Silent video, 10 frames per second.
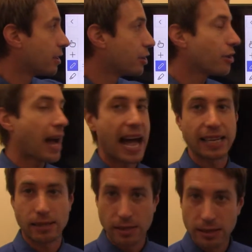You're
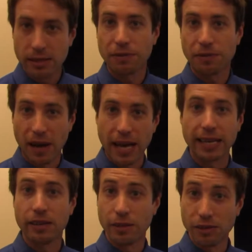asked to
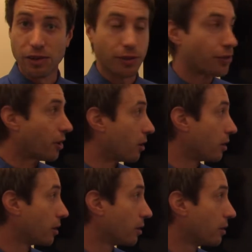find the third.